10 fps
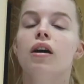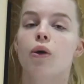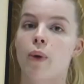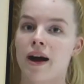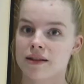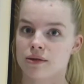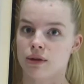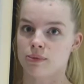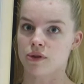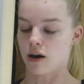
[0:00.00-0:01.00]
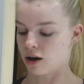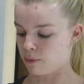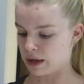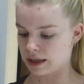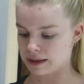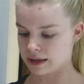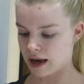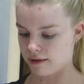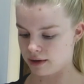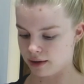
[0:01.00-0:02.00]
wax strips are a bit
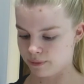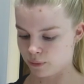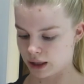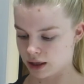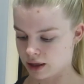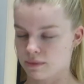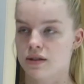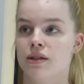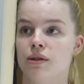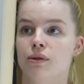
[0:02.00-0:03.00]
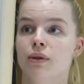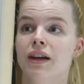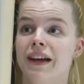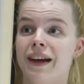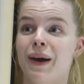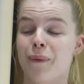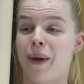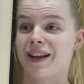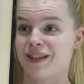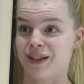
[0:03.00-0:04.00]
scary when it comes to
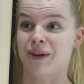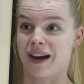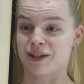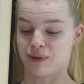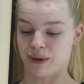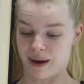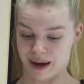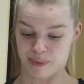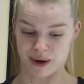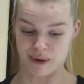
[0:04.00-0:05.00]
waxing your actual eyebrow